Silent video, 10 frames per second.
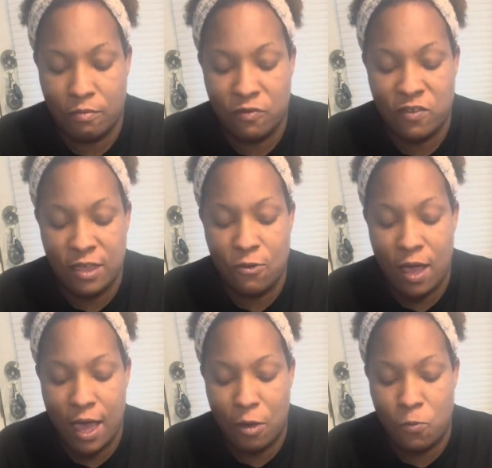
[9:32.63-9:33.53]
tell you
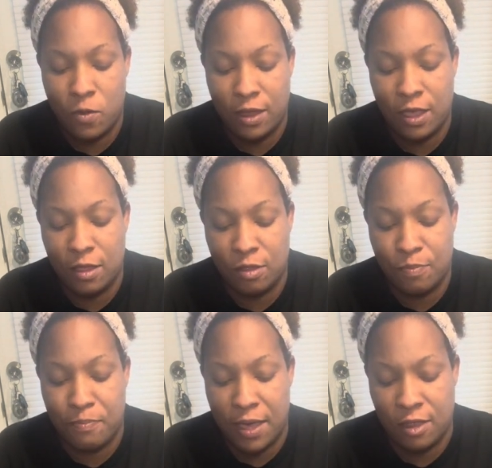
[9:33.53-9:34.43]
what it's
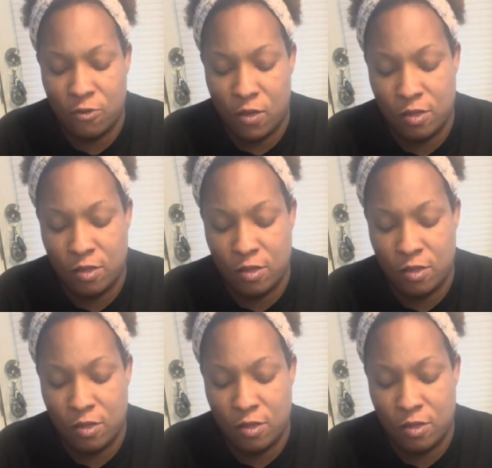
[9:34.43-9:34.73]
based on.